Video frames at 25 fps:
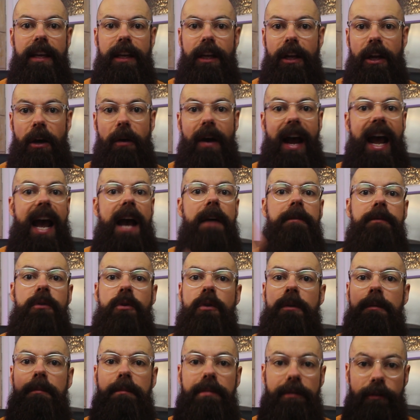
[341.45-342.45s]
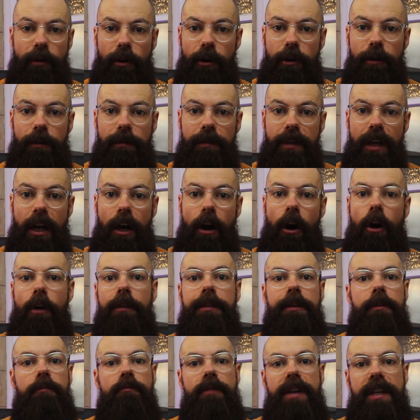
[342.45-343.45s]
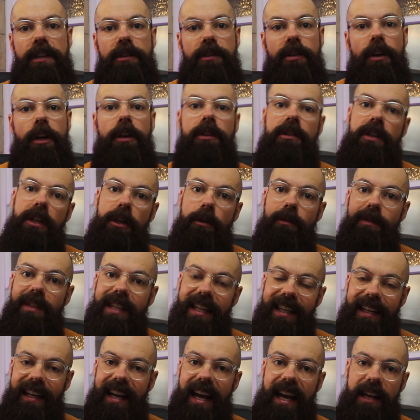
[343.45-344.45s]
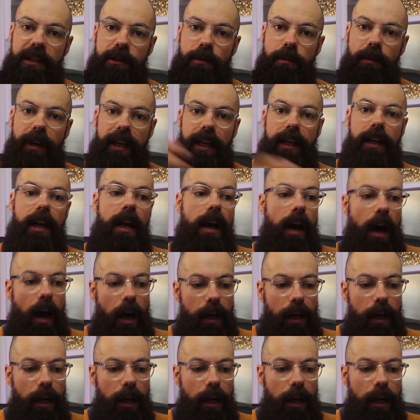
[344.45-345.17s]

You know, have you improved on the research that you did last week?